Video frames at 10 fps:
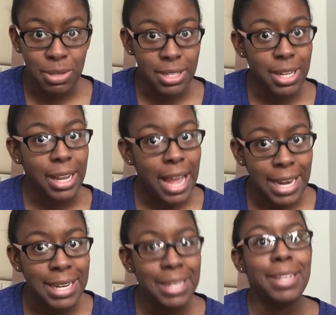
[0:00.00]
and it's like I
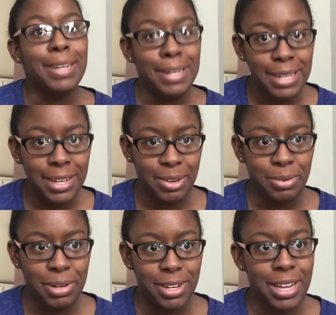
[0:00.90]
need to get in
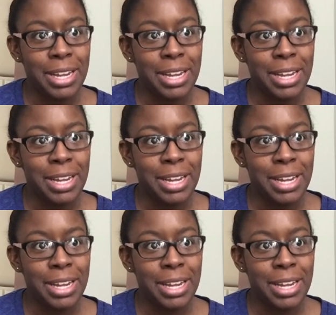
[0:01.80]
on it.